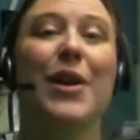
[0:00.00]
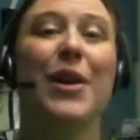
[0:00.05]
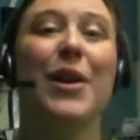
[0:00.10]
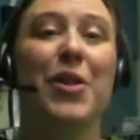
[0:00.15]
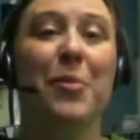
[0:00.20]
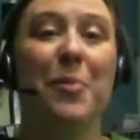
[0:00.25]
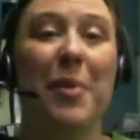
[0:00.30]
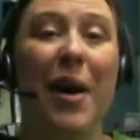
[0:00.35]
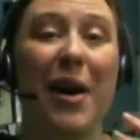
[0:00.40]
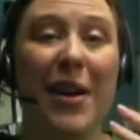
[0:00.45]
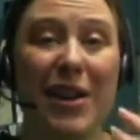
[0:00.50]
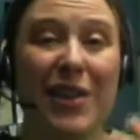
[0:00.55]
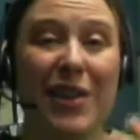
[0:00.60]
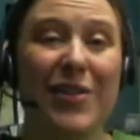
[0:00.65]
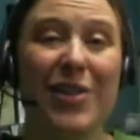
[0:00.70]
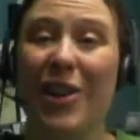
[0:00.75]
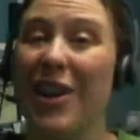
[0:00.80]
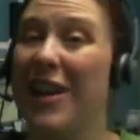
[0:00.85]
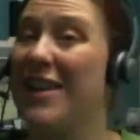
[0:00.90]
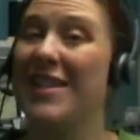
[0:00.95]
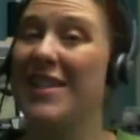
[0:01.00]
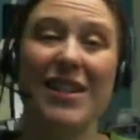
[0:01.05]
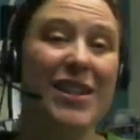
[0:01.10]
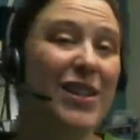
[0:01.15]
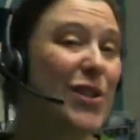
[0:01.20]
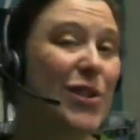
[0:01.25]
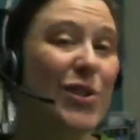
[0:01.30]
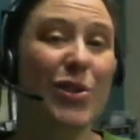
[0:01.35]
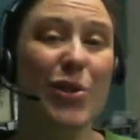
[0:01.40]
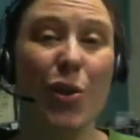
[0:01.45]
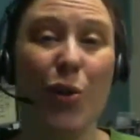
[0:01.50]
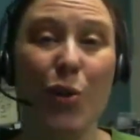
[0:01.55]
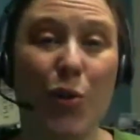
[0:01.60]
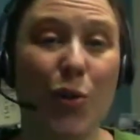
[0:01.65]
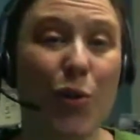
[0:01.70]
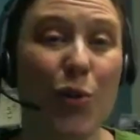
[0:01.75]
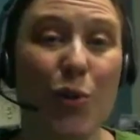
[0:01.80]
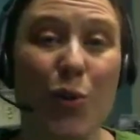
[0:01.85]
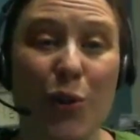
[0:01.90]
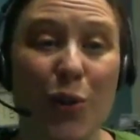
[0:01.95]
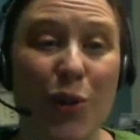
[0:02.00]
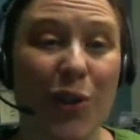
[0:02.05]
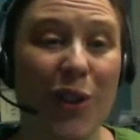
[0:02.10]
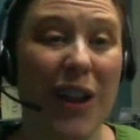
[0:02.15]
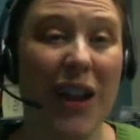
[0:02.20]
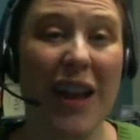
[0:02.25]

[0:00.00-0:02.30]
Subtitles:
The body of Christ is so cool.